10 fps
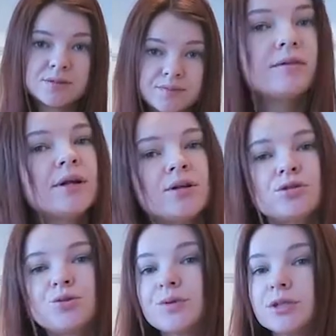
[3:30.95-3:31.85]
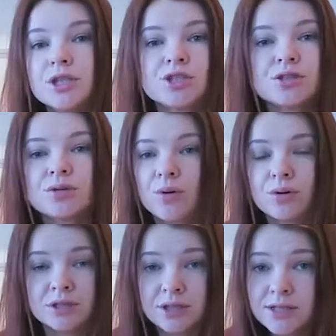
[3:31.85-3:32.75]
There are not protection
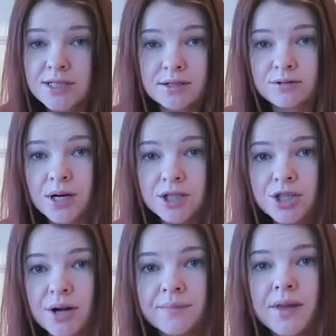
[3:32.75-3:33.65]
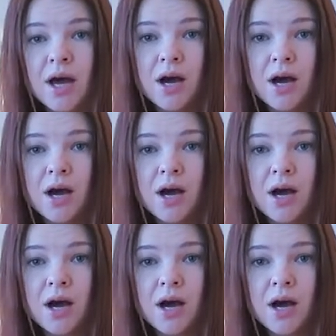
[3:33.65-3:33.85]
orders in Russia,